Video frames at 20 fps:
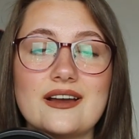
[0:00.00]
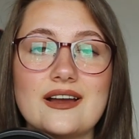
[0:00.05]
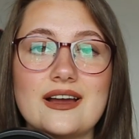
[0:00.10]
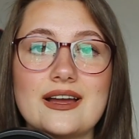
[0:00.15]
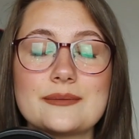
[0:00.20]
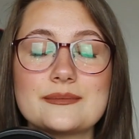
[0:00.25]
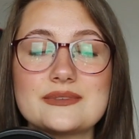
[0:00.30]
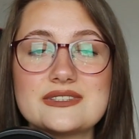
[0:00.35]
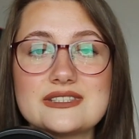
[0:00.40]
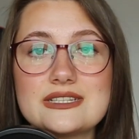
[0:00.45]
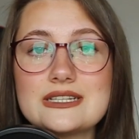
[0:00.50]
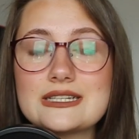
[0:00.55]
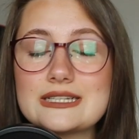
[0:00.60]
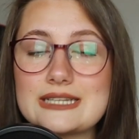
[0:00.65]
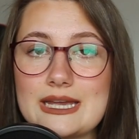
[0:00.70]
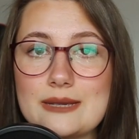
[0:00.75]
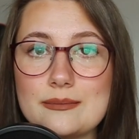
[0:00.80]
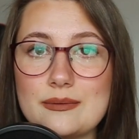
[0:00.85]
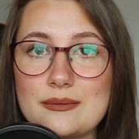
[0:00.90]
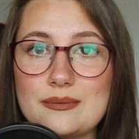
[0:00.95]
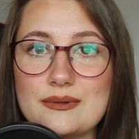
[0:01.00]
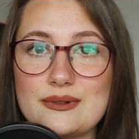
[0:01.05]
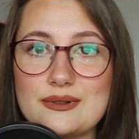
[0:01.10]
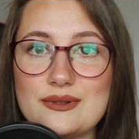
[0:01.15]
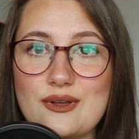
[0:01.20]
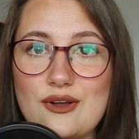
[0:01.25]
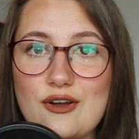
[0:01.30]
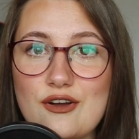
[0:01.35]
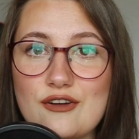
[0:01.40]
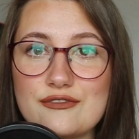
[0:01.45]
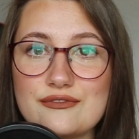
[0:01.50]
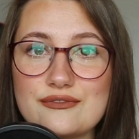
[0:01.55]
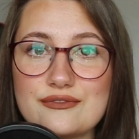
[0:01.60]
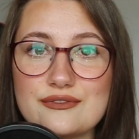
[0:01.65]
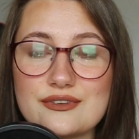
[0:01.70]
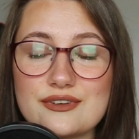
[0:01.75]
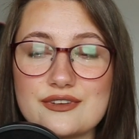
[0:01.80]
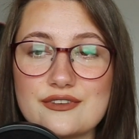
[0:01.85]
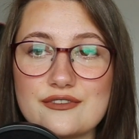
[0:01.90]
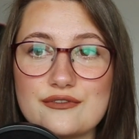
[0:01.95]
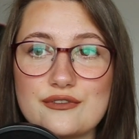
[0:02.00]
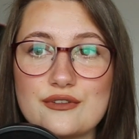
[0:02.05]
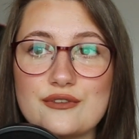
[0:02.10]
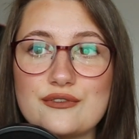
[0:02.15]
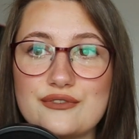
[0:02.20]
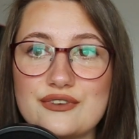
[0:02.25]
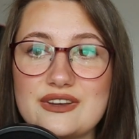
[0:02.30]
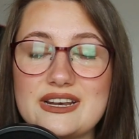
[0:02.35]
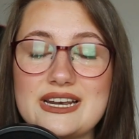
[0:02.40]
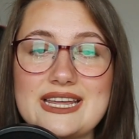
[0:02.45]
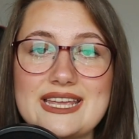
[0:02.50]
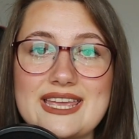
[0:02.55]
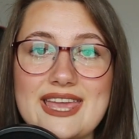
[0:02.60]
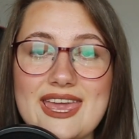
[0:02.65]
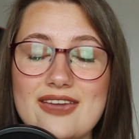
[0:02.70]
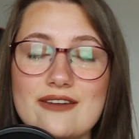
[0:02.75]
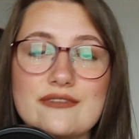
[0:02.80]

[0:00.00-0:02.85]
I'm still capable of fulfilling